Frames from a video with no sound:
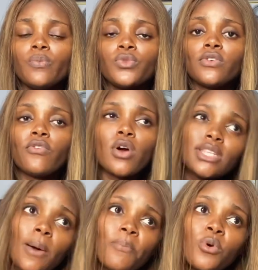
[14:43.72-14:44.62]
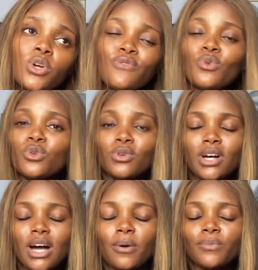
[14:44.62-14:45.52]
For example, if you want
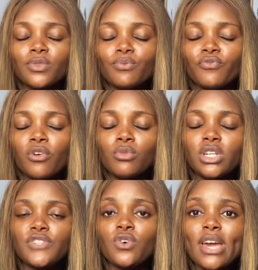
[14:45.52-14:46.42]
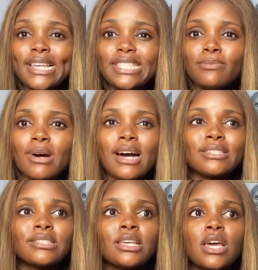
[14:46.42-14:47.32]
to formulate for
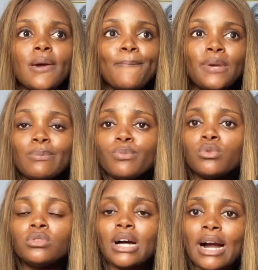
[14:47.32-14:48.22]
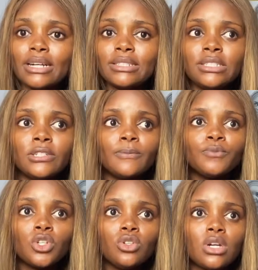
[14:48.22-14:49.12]
eczemas, pimple, acne,
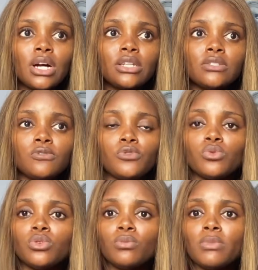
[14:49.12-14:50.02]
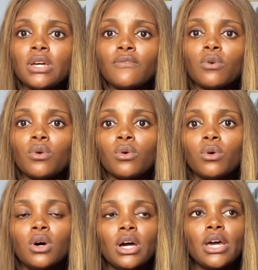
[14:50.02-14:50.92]
you can. If you want to make for
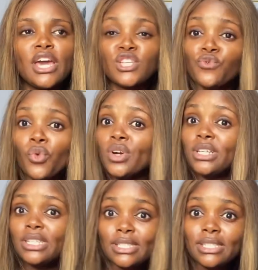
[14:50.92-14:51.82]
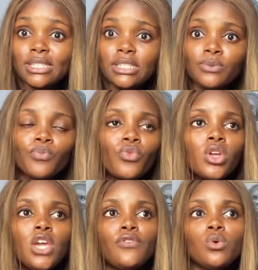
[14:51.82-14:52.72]
exfoliating,
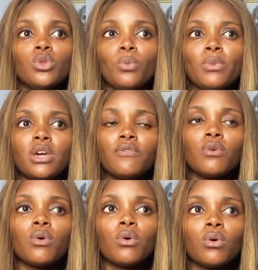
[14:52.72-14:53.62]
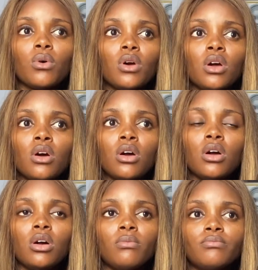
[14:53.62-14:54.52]
if you want to make for
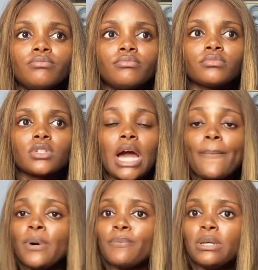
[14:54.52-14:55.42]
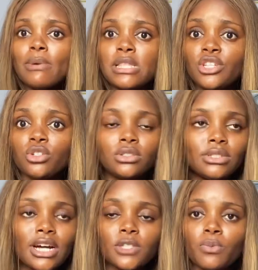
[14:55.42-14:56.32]
hyperpigmentation,
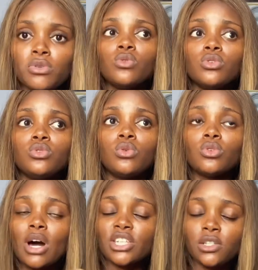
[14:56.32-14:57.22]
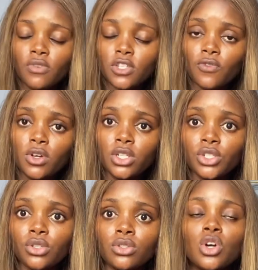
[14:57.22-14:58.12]
dark spot, you want to achieve
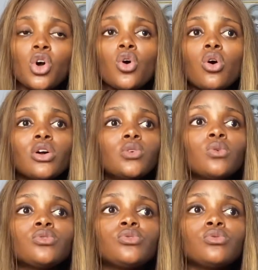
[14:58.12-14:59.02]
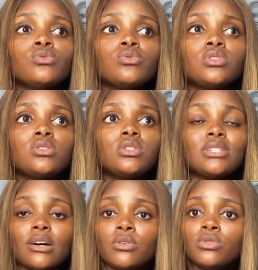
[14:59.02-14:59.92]
exfoliation, or you want to
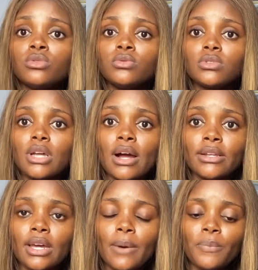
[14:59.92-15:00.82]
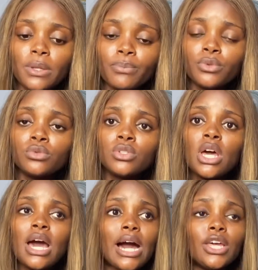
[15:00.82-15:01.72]
tackle acne and pimples,
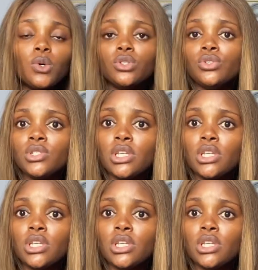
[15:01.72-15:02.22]
and you want to use a